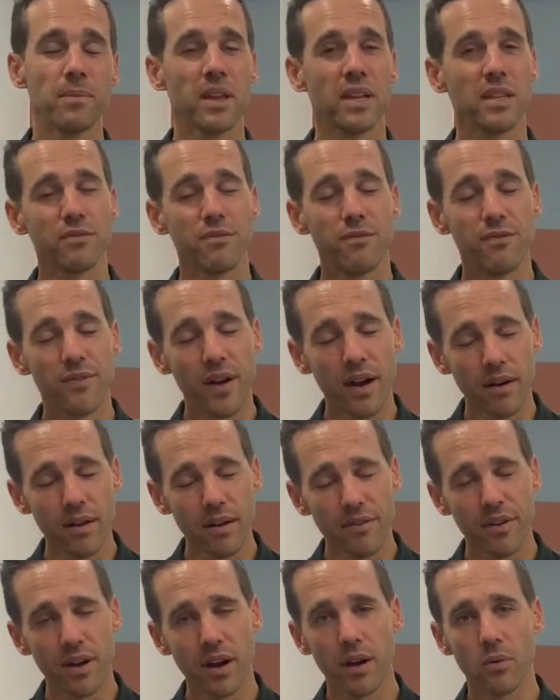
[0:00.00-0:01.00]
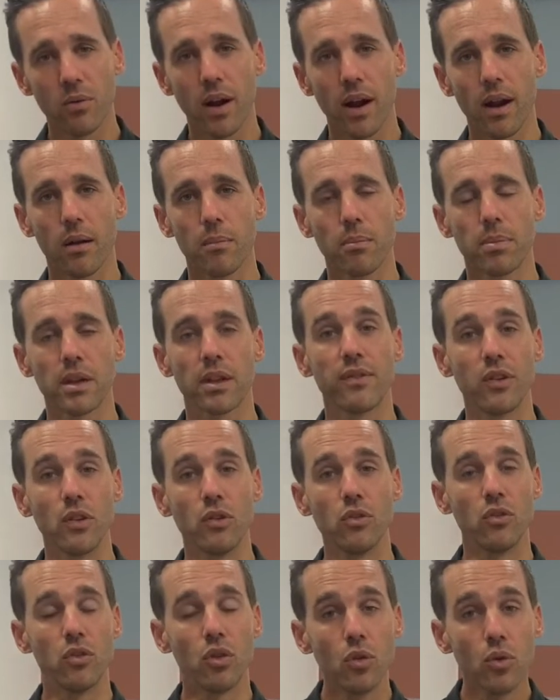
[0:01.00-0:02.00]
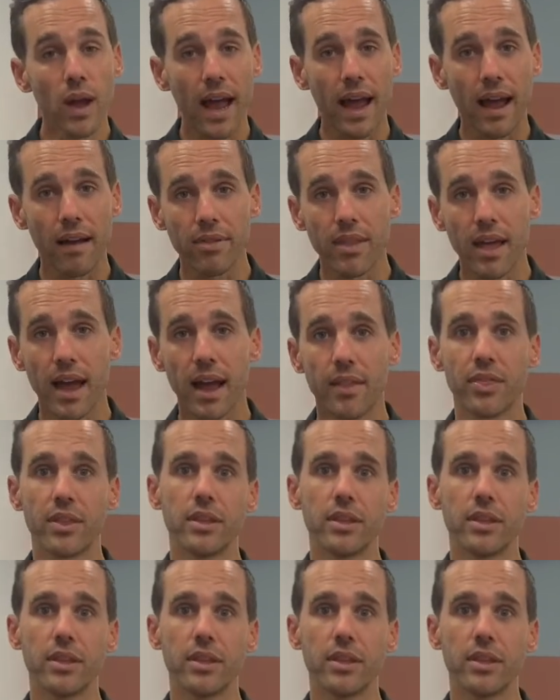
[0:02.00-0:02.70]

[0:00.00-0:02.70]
It's very, very rare, but if you do have that,